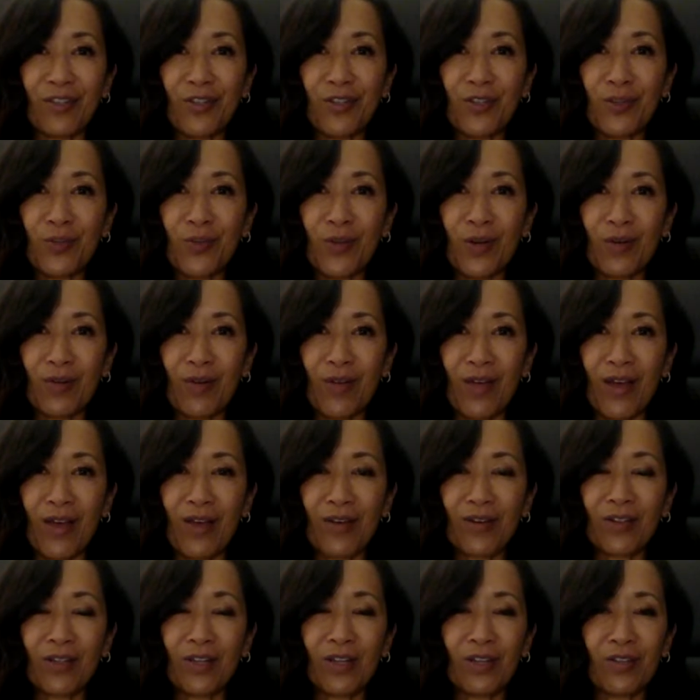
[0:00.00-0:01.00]
who's been
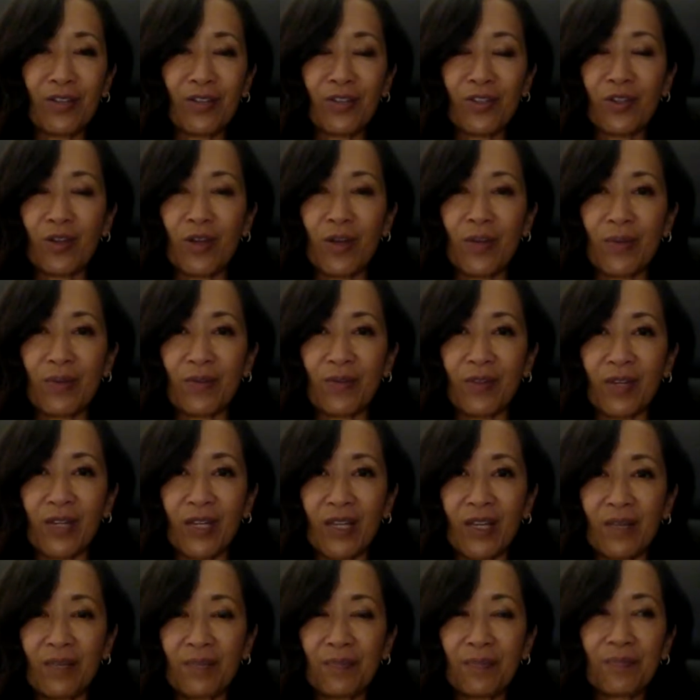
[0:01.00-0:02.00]
around. So happy for
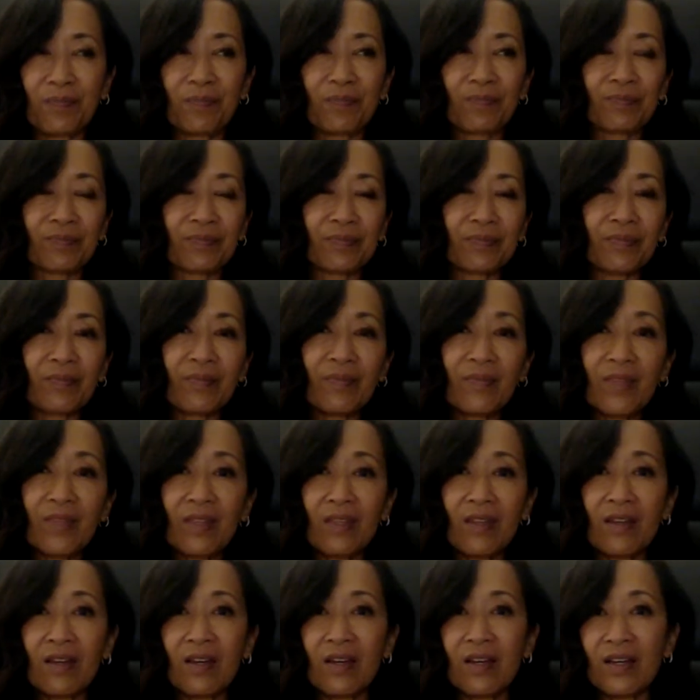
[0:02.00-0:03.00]
him.
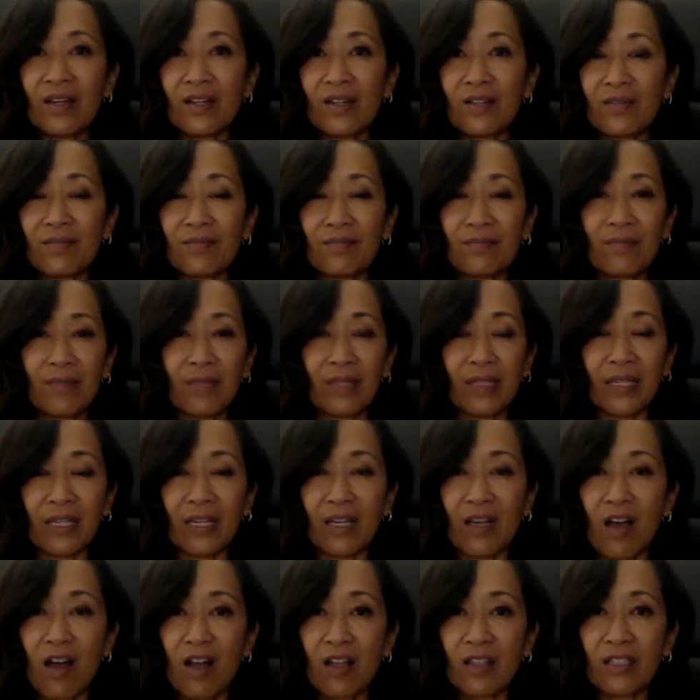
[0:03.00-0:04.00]
uh, Malik
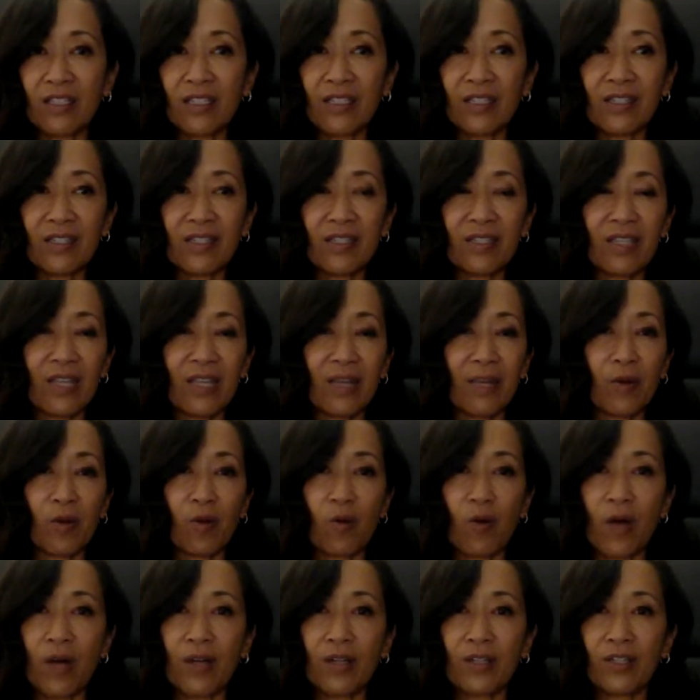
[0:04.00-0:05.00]
Collins, Sam
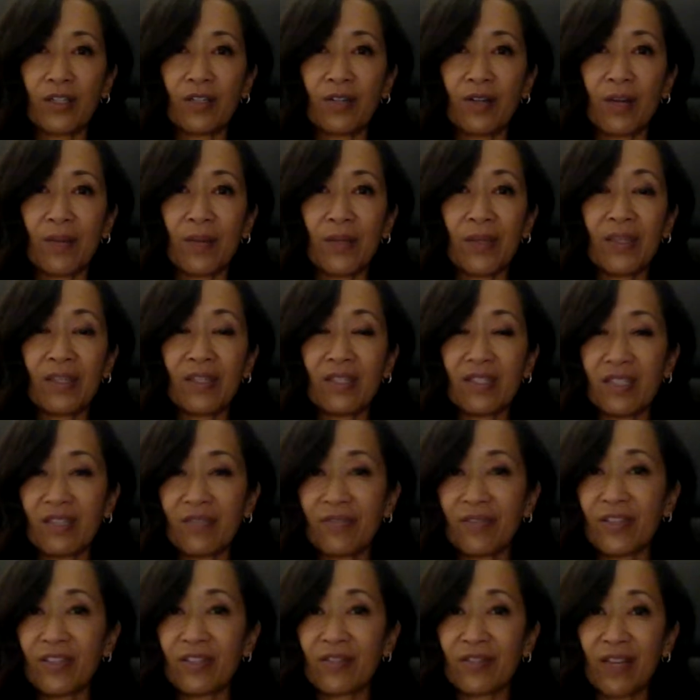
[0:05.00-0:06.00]
Aquanu. I mean, this
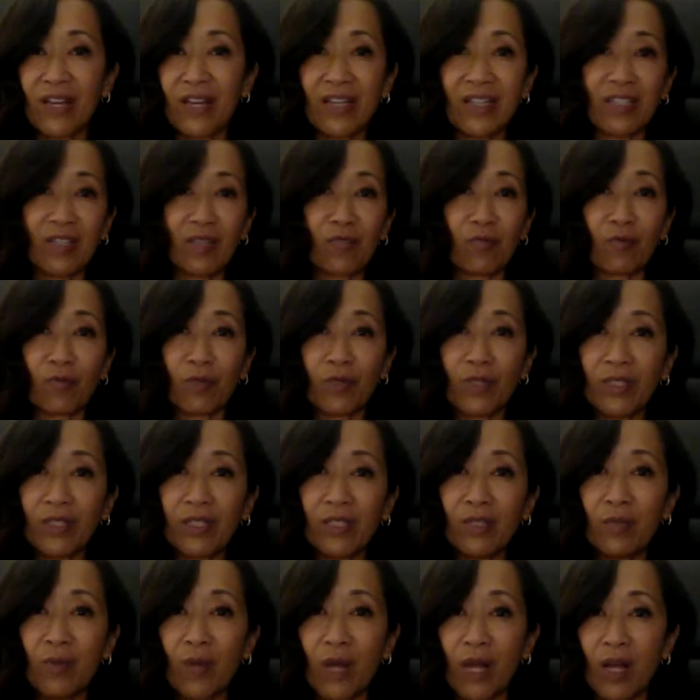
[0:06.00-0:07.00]
defensive line did
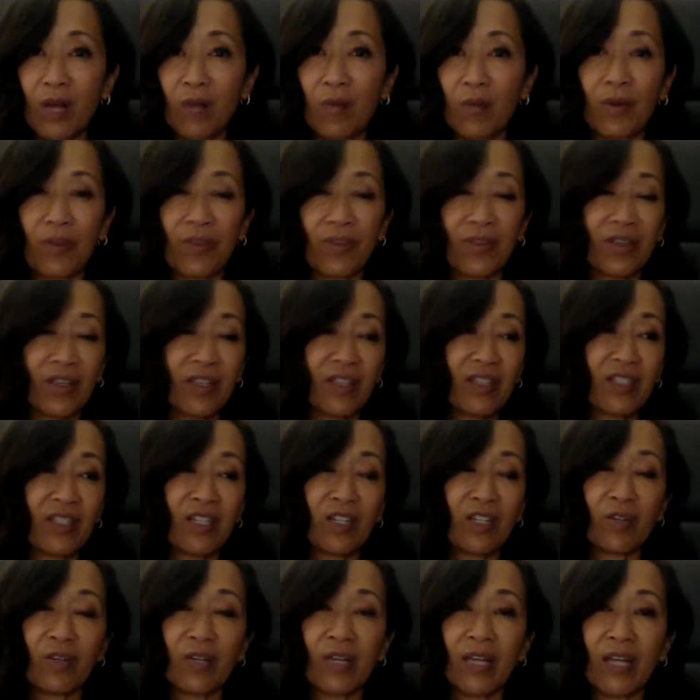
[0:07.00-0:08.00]
really well with
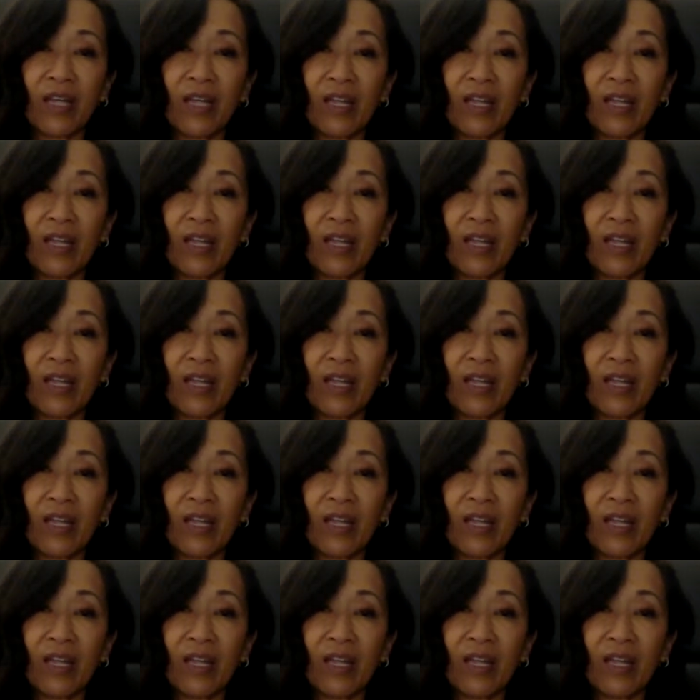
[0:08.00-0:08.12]
considering